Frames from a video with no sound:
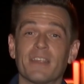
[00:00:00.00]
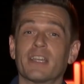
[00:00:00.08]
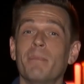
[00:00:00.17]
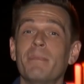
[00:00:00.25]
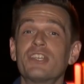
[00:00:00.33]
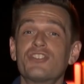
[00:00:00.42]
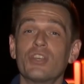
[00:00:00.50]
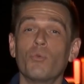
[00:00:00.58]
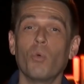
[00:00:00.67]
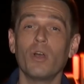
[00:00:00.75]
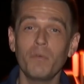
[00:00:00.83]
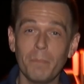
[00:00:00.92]
the
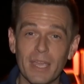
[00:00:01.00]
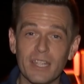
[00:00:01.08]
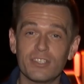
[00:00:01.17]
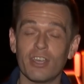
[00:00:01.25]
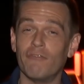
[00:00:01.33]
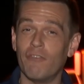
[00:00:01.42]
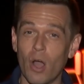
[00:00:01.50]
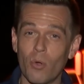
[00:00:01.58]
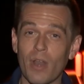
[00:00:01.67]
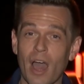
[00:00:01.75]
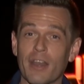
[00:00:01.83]
commission will meet to vote